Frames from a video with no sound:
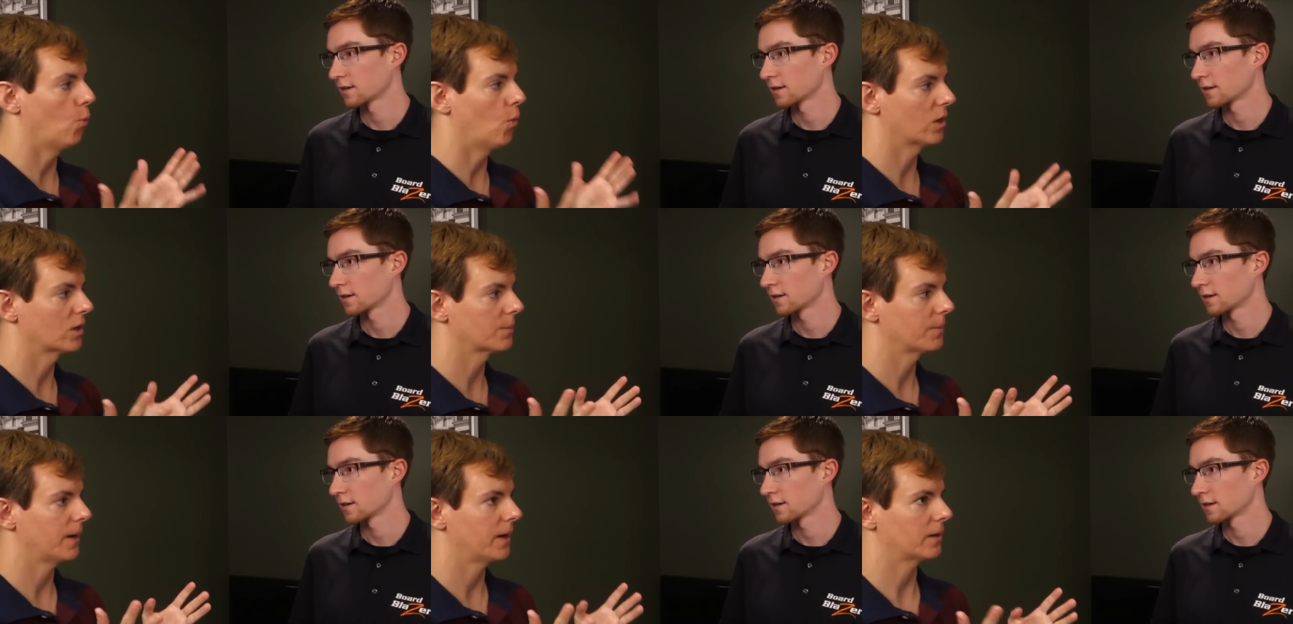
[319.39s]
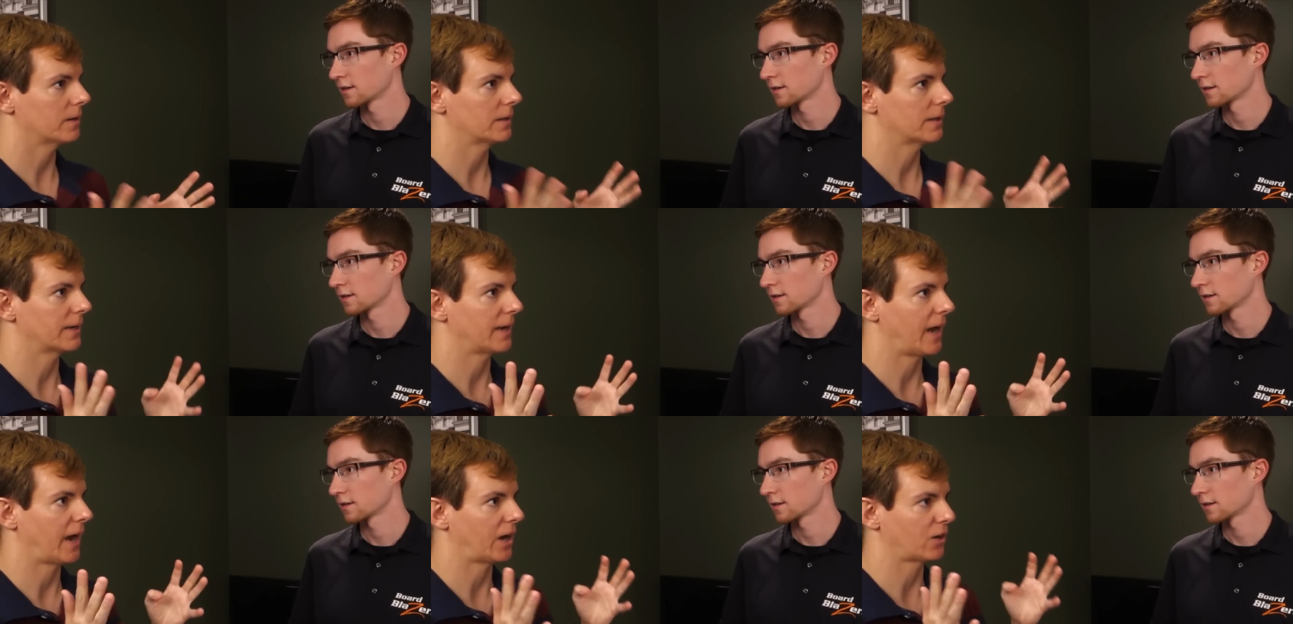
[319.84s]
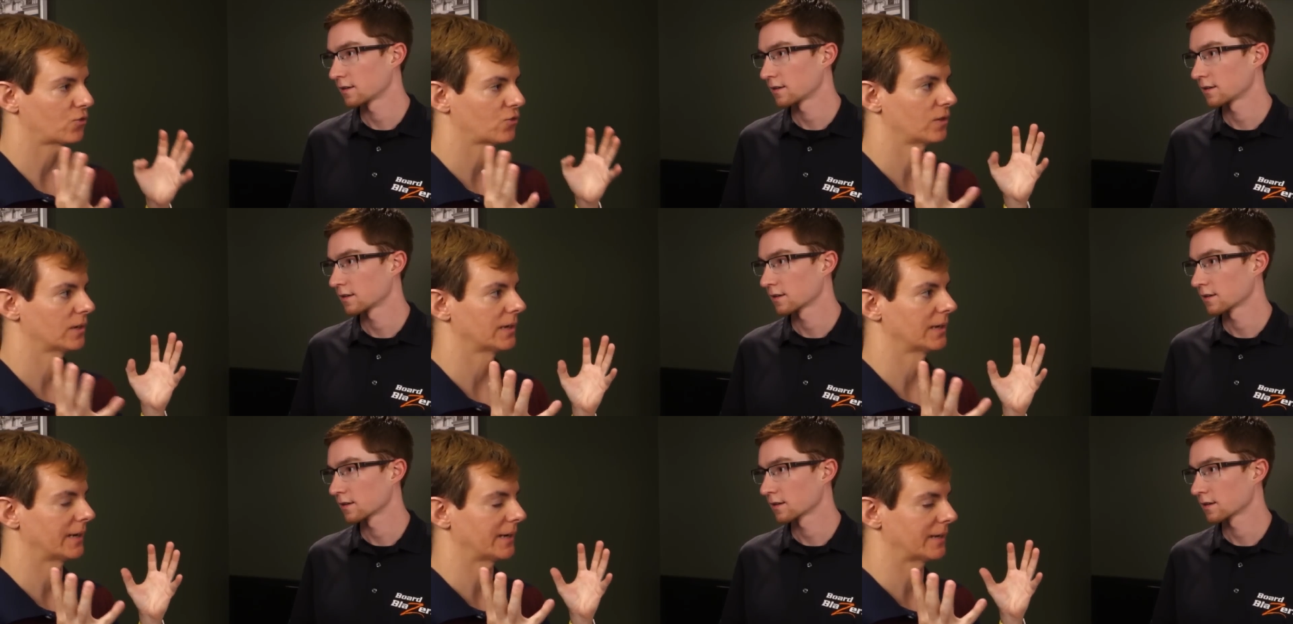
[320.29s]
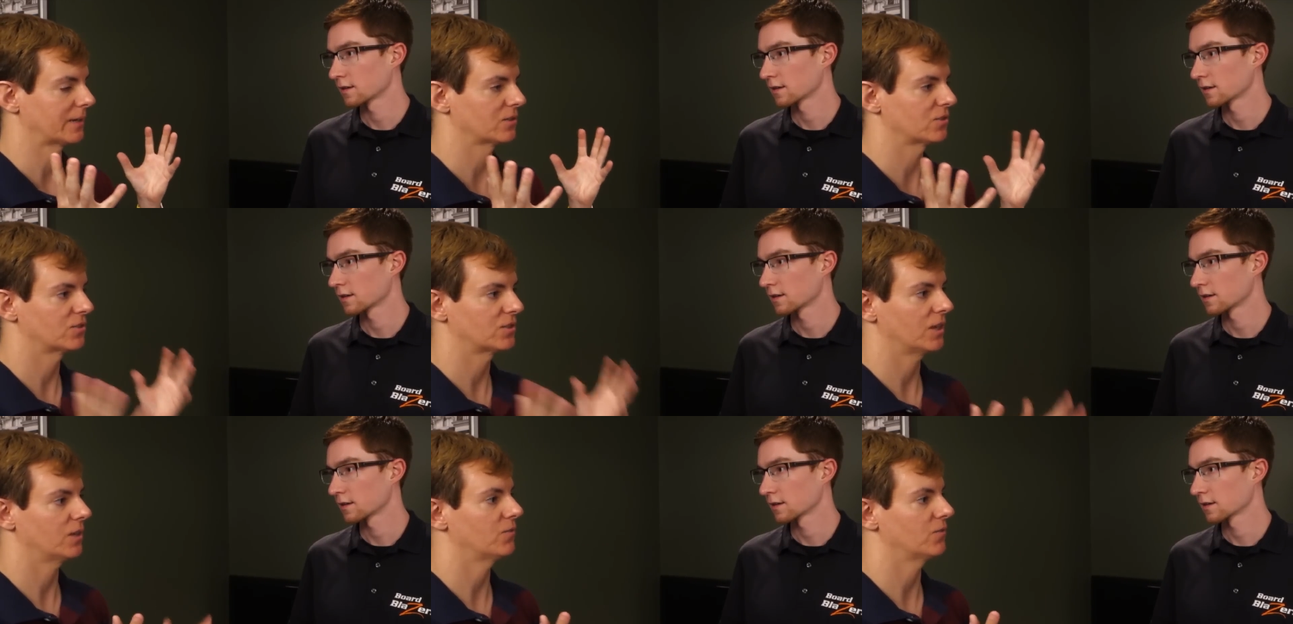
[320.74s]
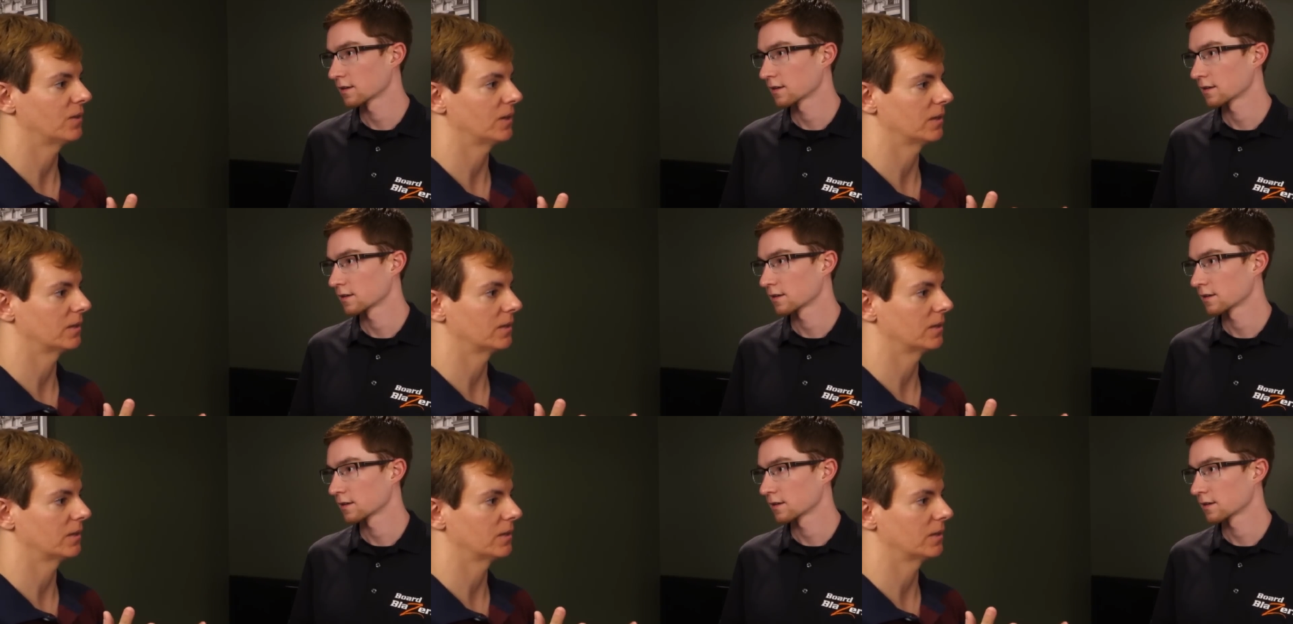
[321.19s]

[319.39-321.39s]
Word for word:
Speaker 1: What about like actual like safety,